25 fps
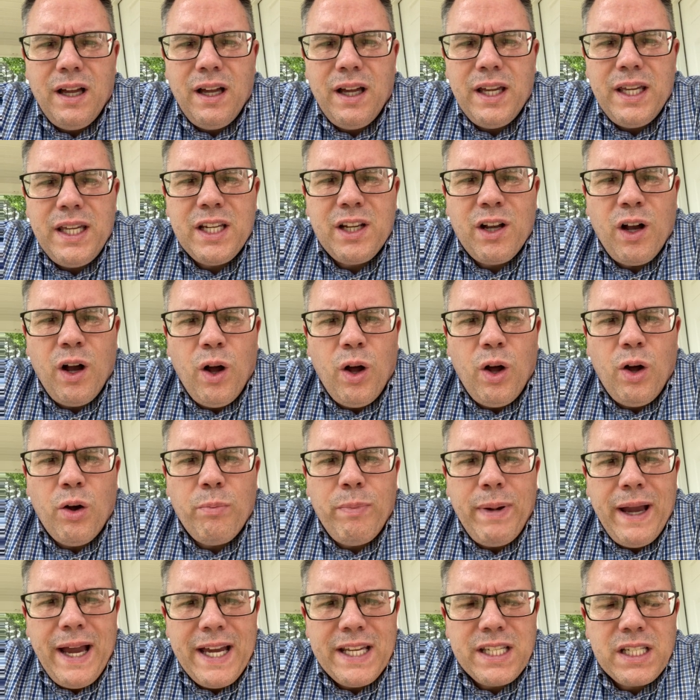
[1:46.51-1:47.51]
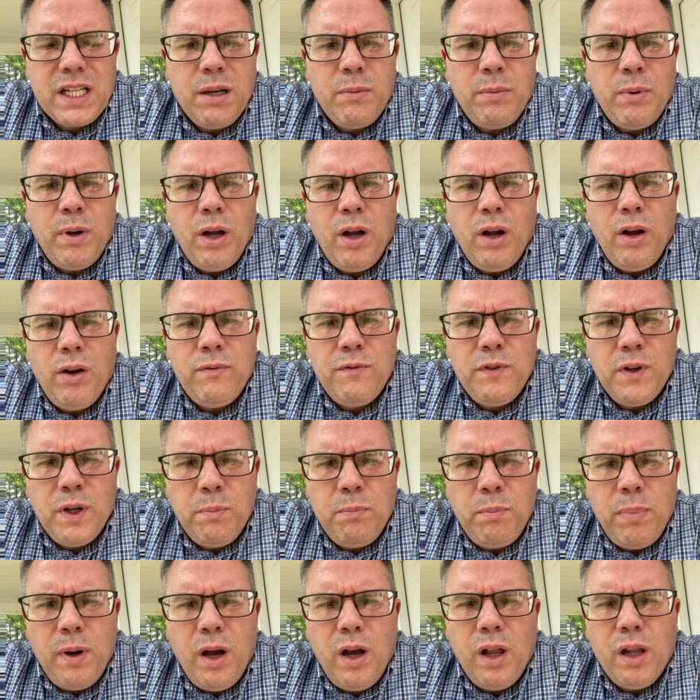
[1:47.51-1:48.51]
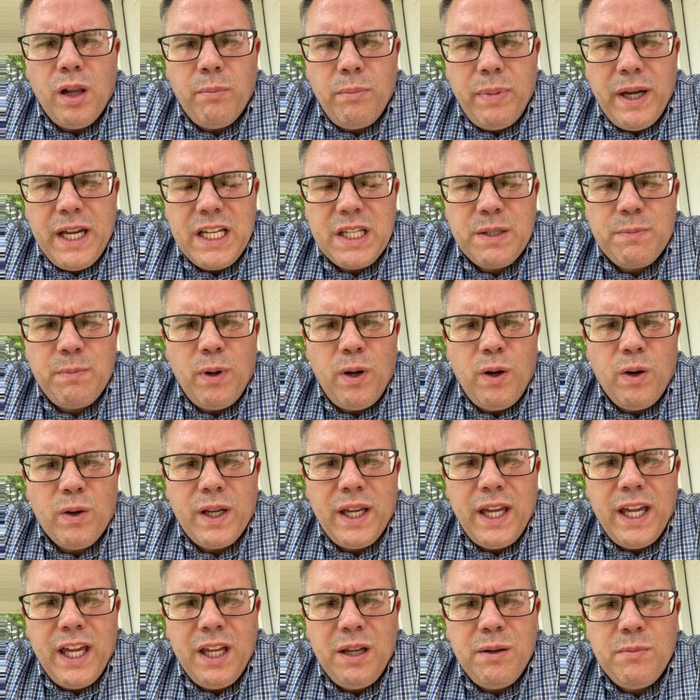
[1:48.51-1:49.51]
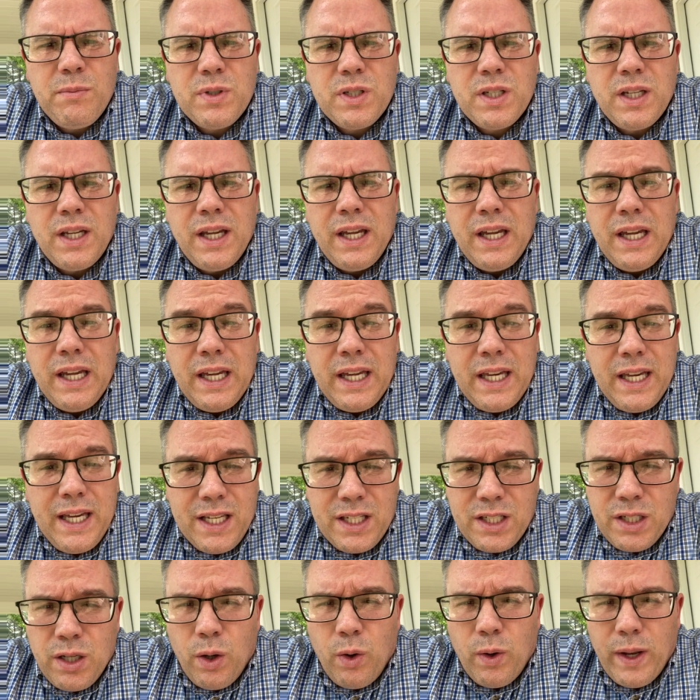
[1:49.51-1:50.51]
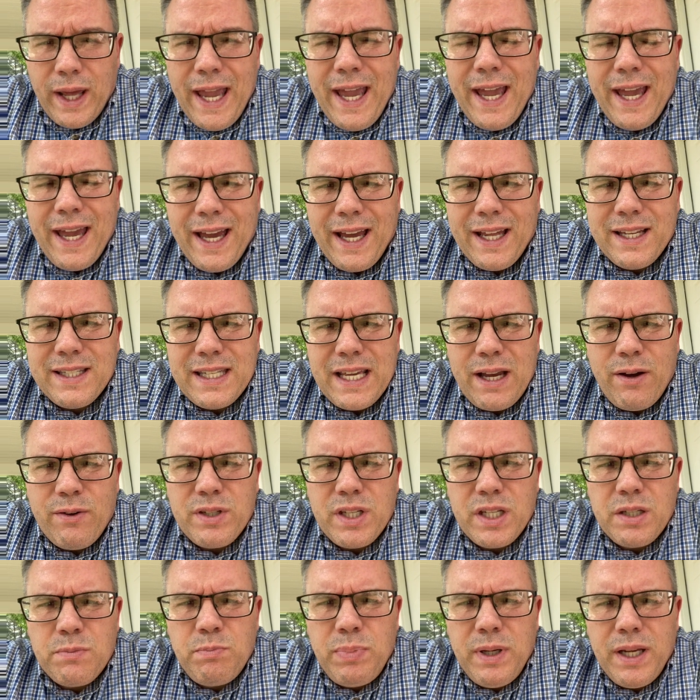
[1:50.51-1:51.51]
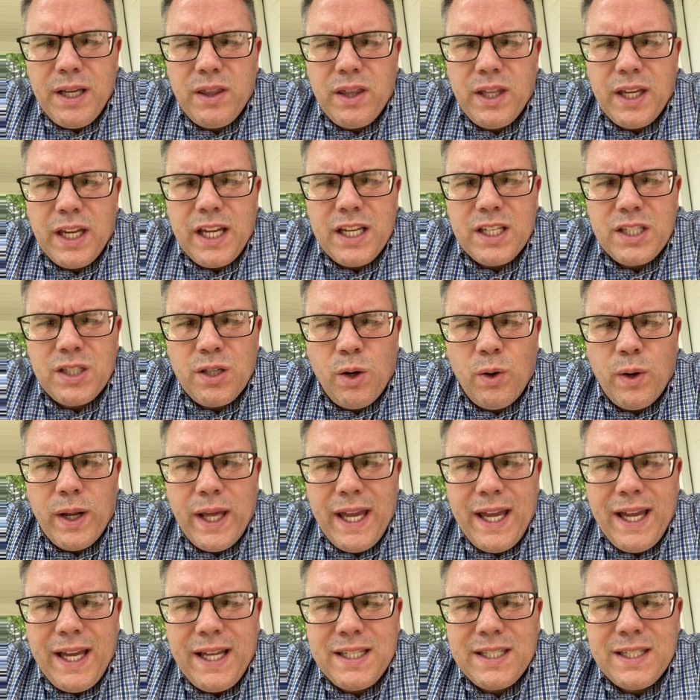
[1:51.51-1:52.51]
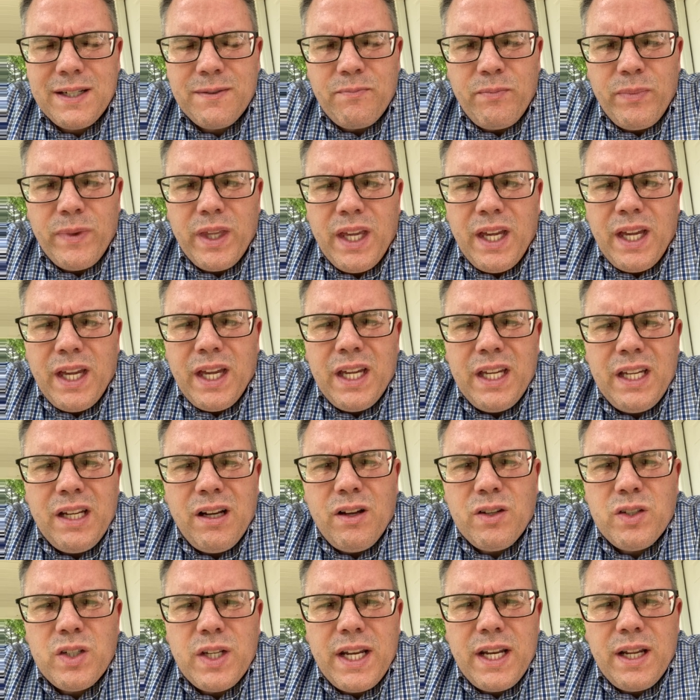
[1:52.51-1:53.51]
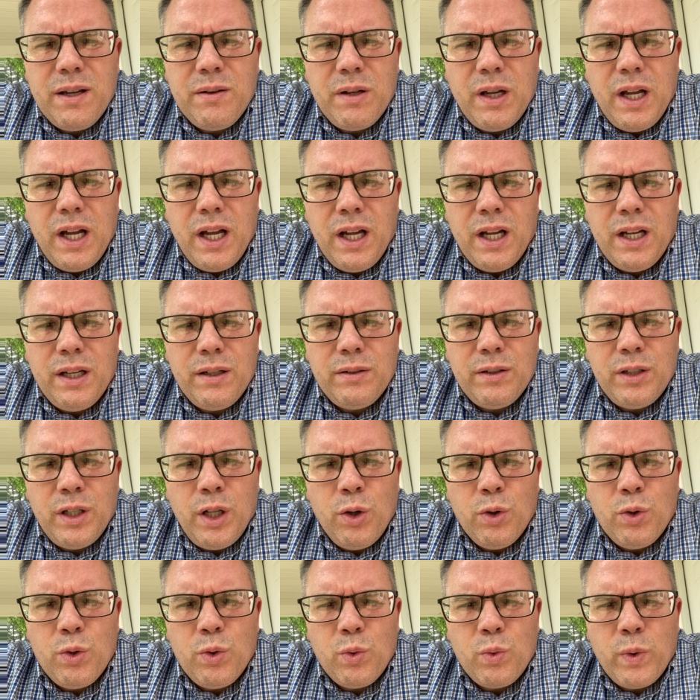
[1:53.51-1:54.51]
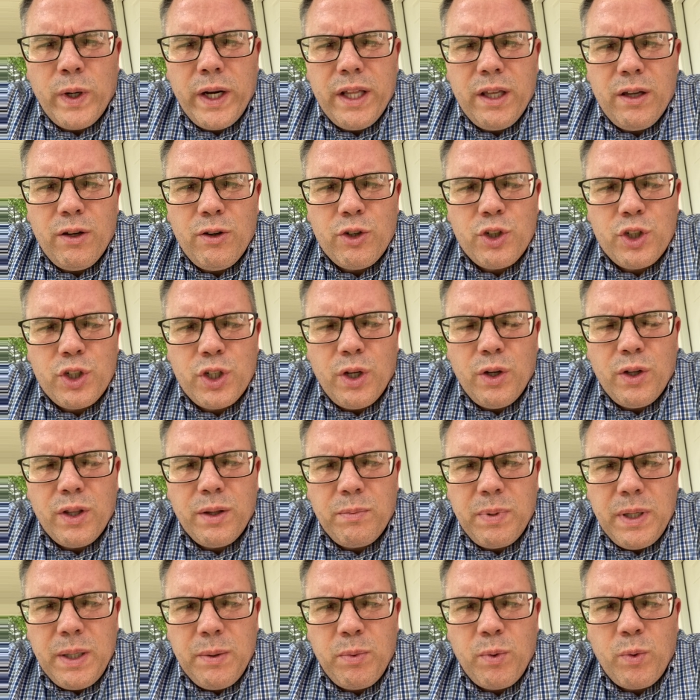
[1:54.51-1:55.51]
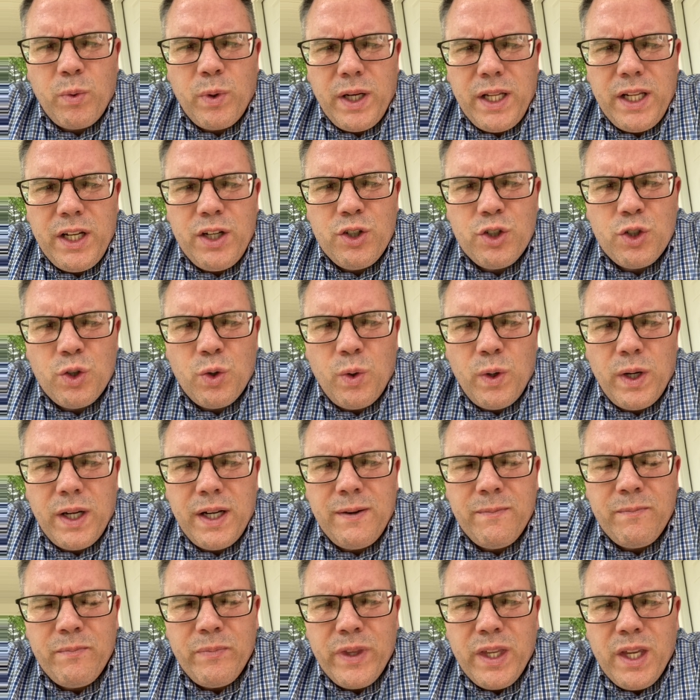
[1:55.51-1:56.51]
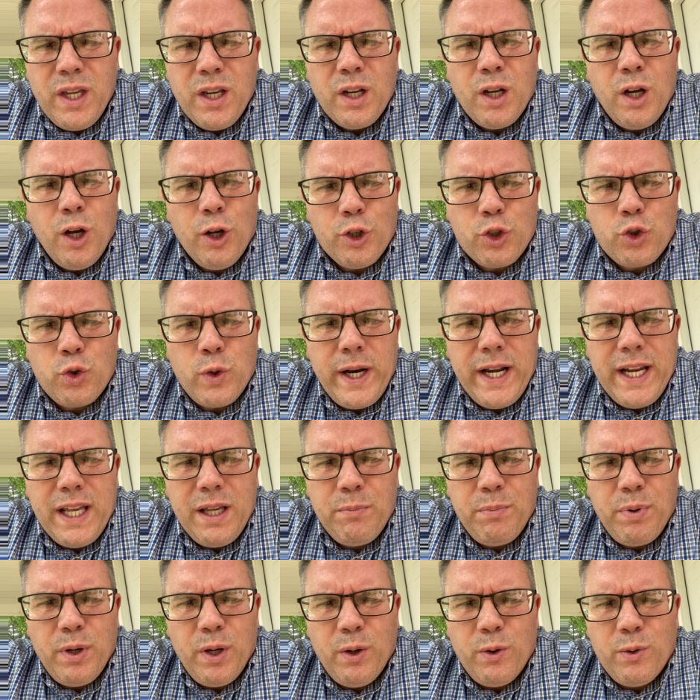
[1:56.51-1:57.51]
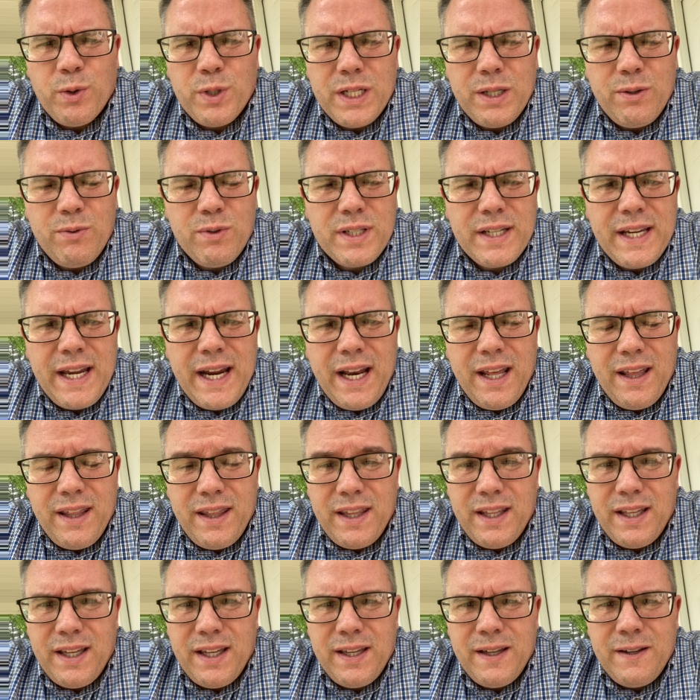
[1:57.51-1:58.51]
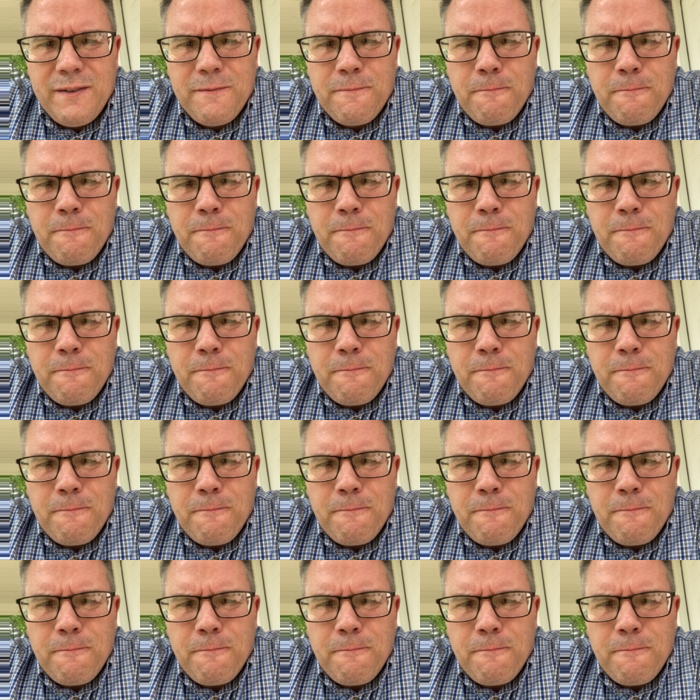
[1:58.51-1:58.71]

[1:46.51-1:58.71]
He called basketball, football, and baseball games. He sold ads. That was his big thing. He sold ads. He also had a local radio show that people really enjoyed called Trading Post. It was kind of the